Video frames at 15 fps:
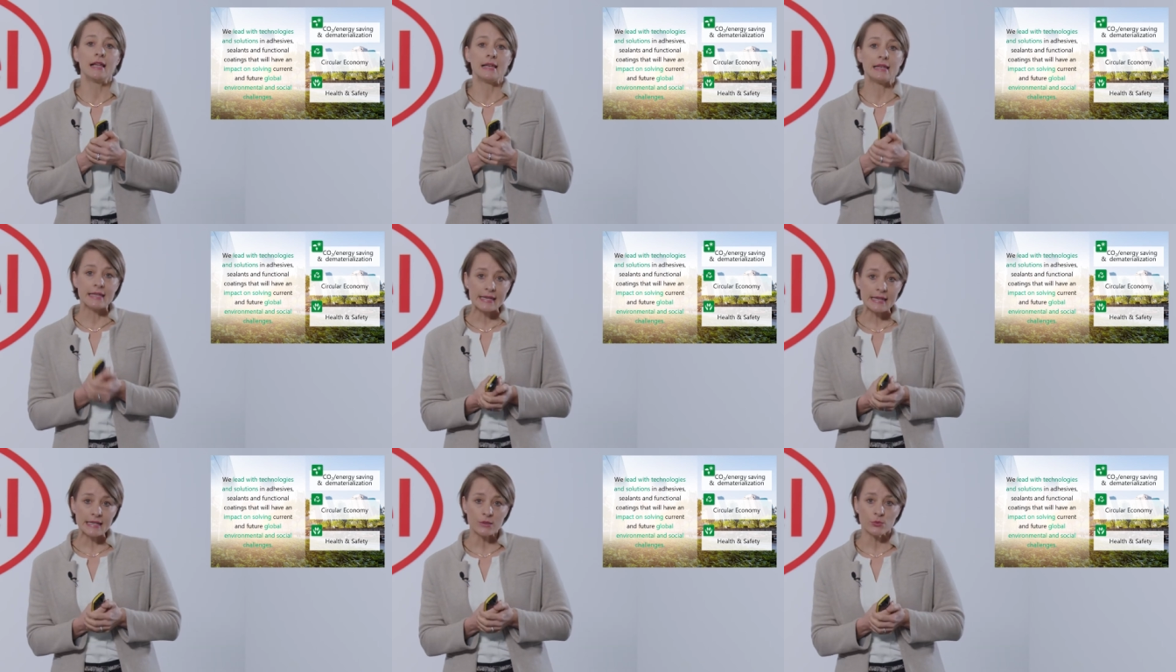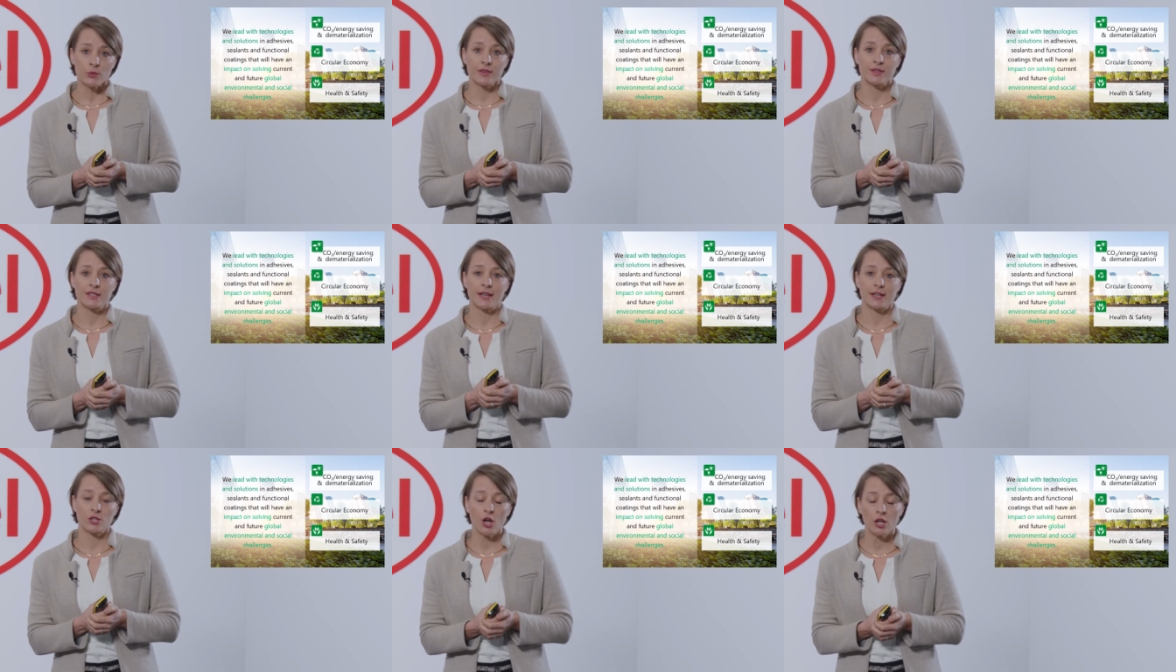lead with
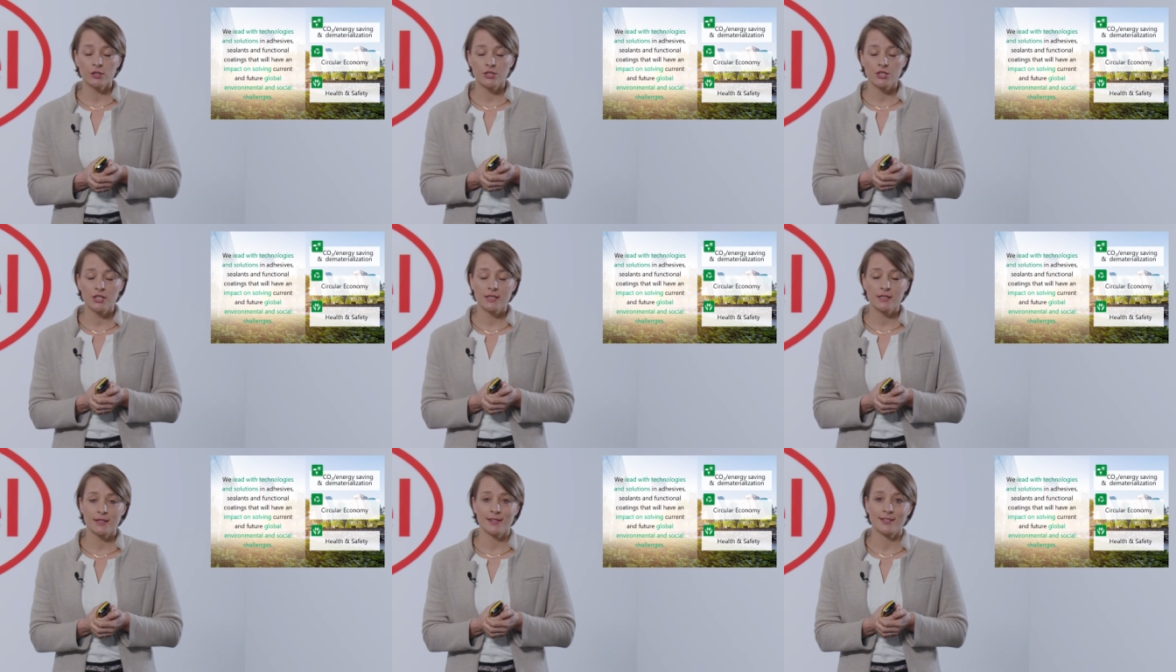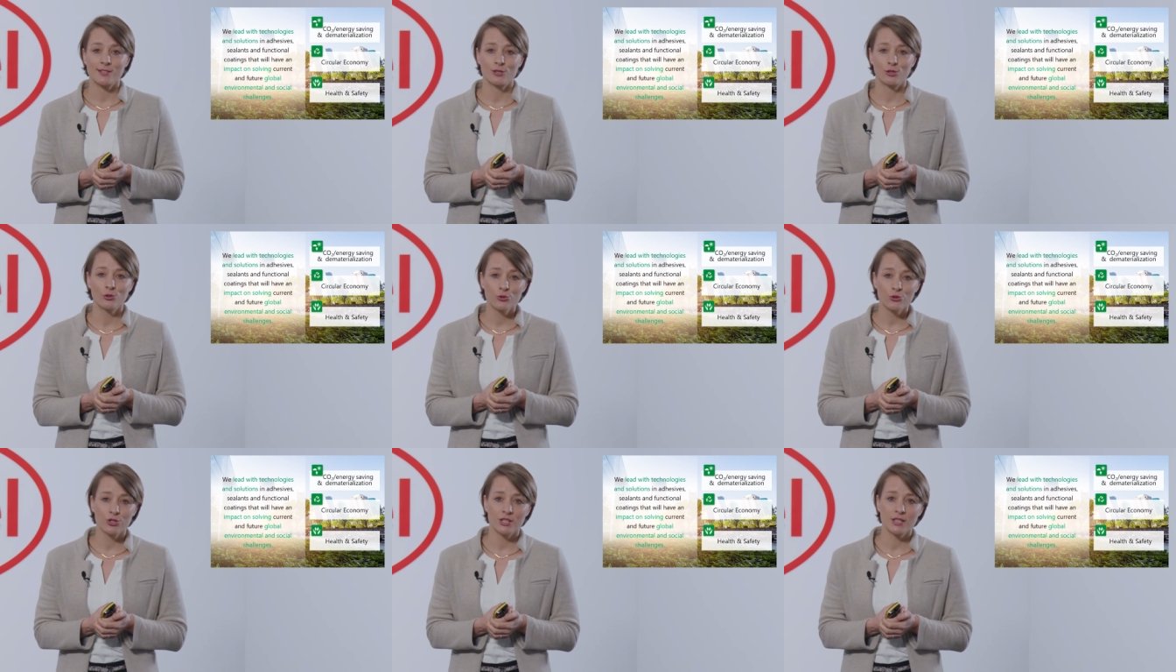technologies and
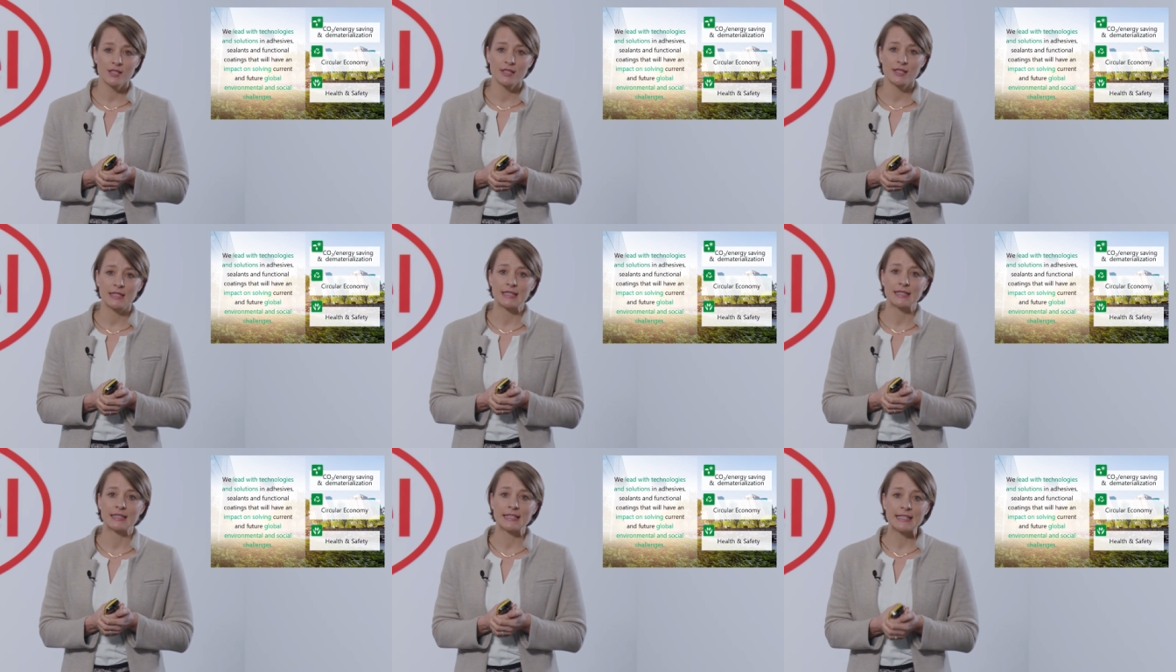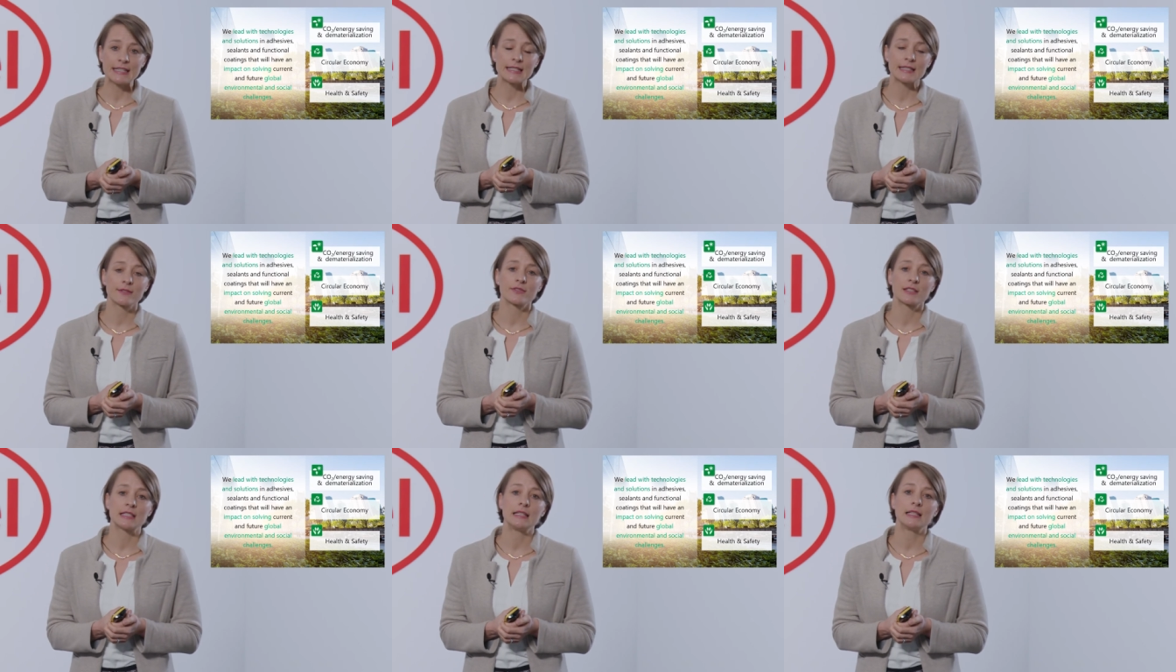solutions in adhesive
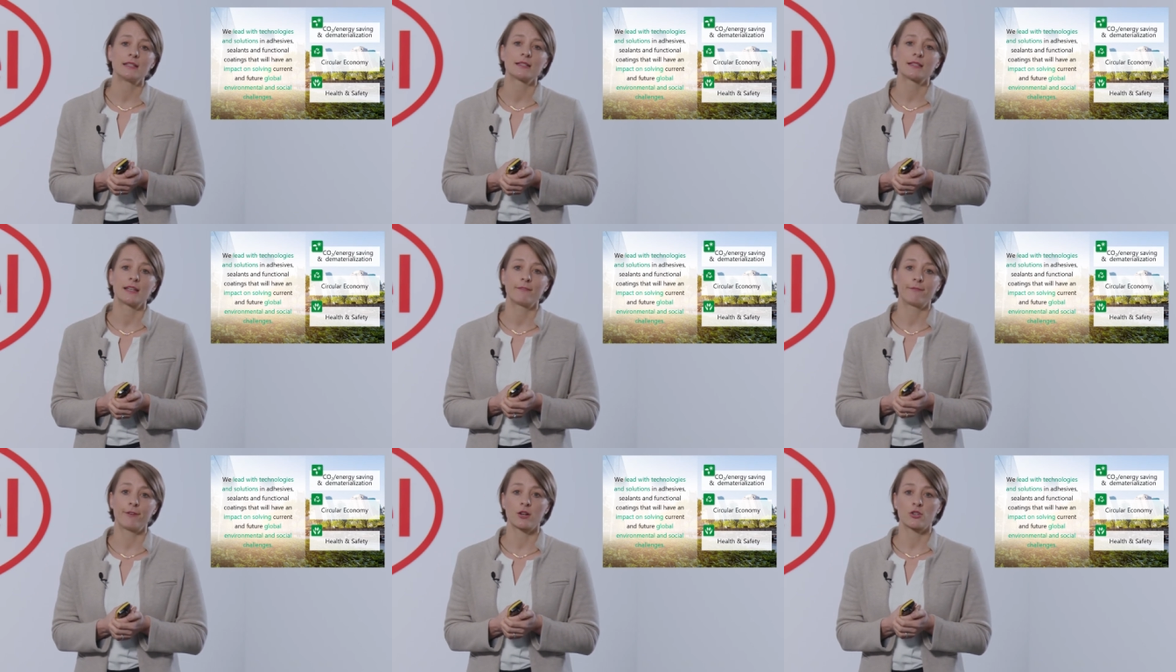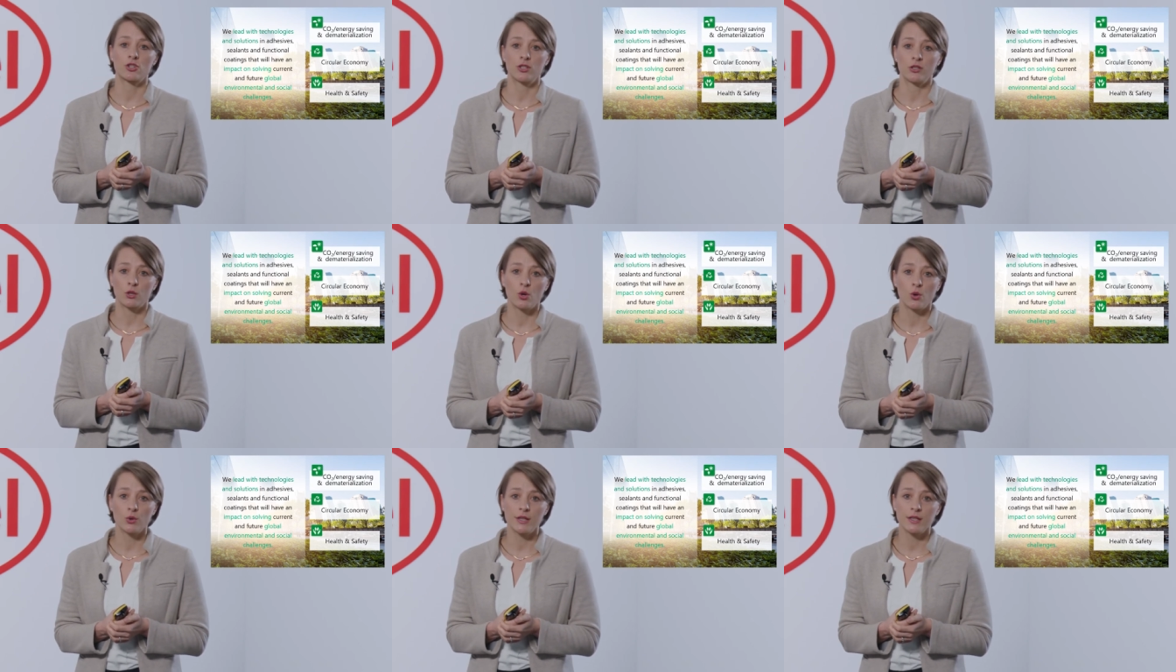sealants and functional
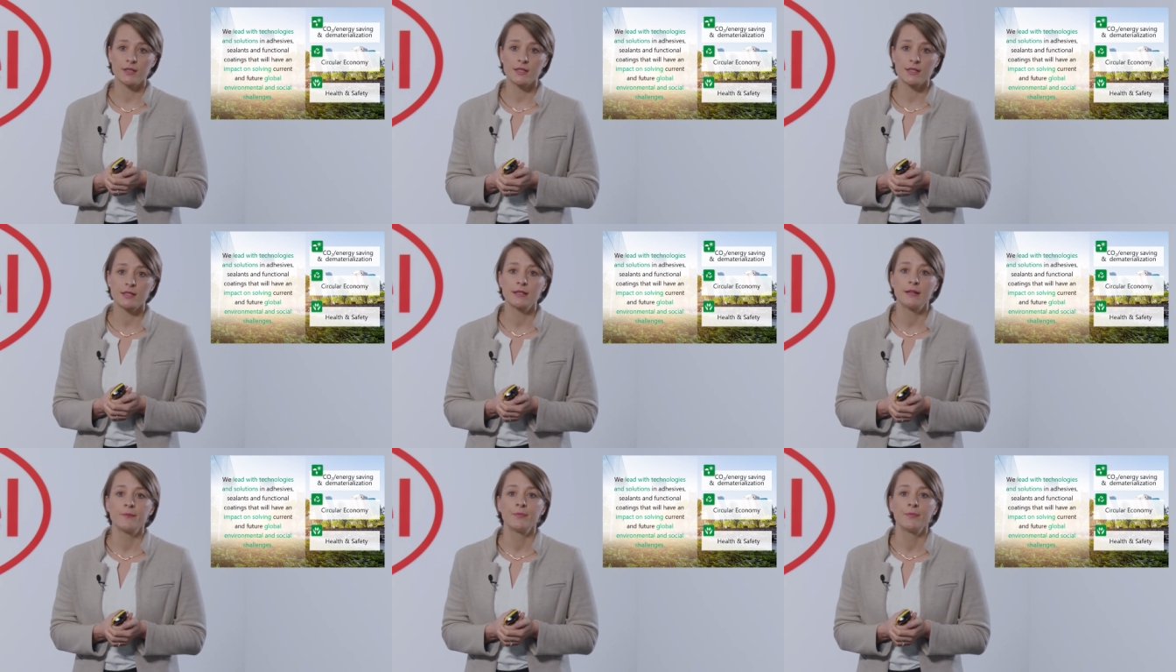coatings